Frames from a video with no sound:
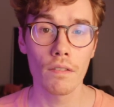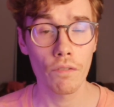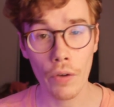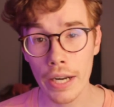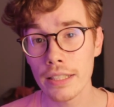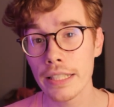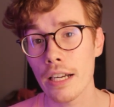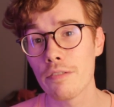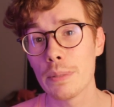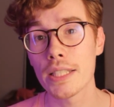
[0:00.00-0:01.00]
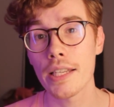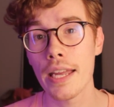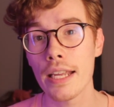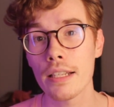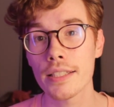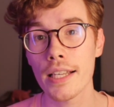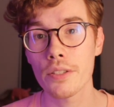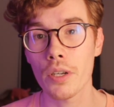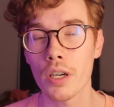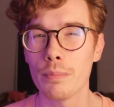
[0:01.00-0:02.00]
Finally, I've been saying
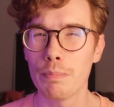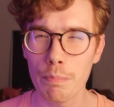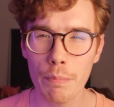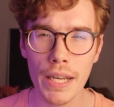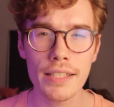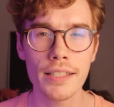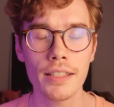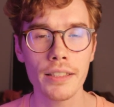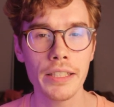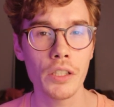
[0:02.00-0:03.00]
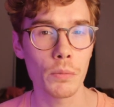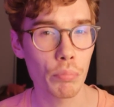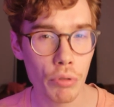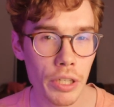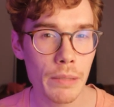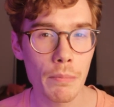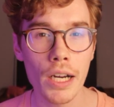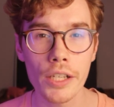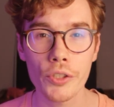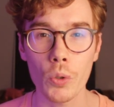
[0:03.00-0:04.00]
sets are basically, or pretty
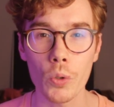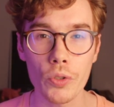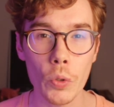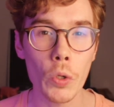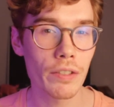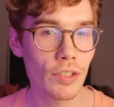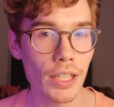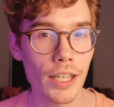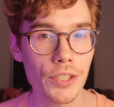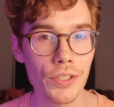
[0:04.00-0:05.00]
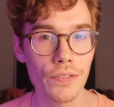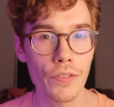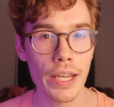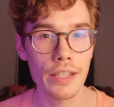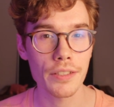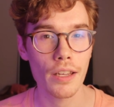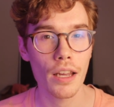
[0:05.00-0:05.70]
much, or sort of collections of things.